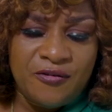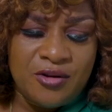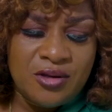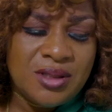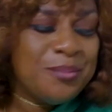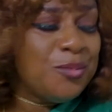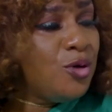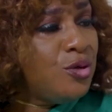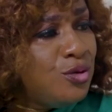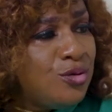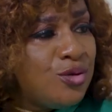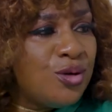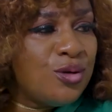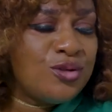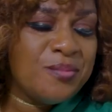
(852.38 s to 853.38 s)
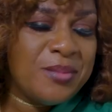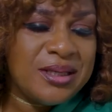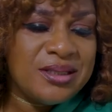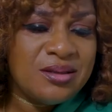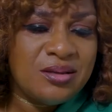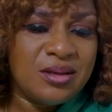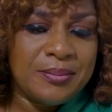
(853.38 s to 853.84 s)
Because I'm going to talk to
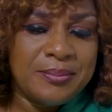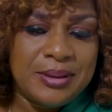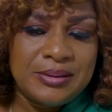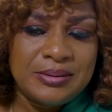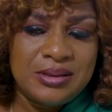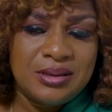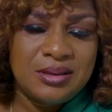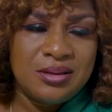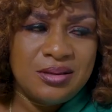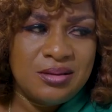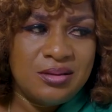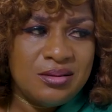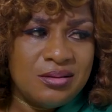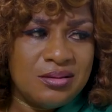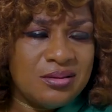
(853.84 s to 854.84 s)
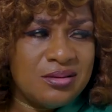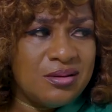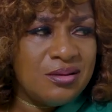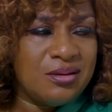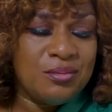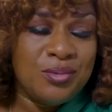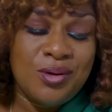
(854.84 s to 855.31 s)
my son about it.
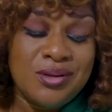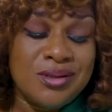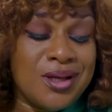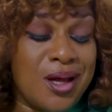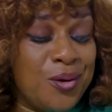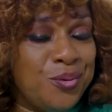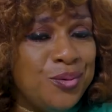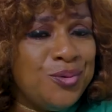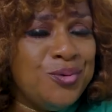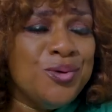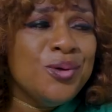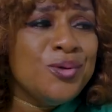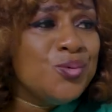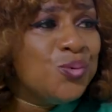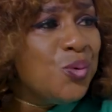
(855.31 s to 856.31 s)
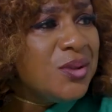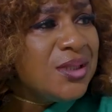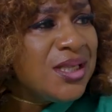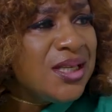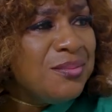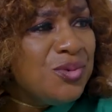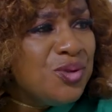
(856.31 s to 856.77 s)
Because I would not
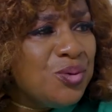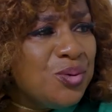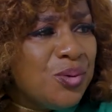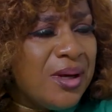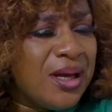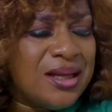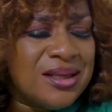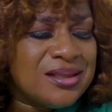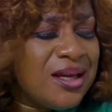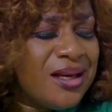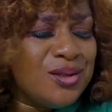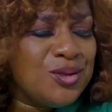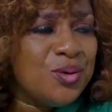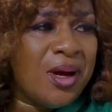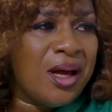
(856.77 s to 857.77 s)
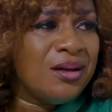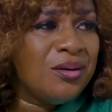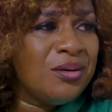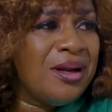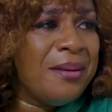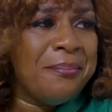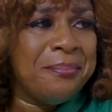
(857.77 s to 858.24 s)
want him to enter into
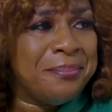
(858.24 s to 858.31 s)
another